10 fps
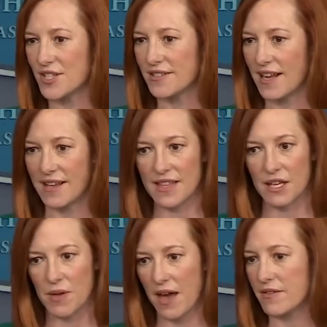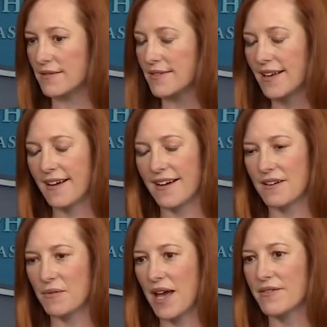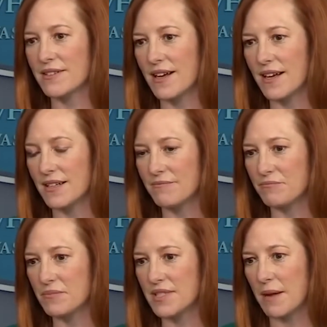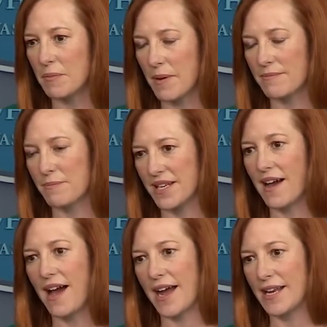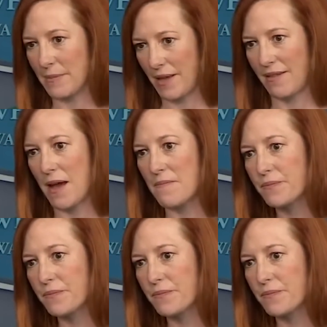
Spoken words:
And I think we haven't been hiding about that.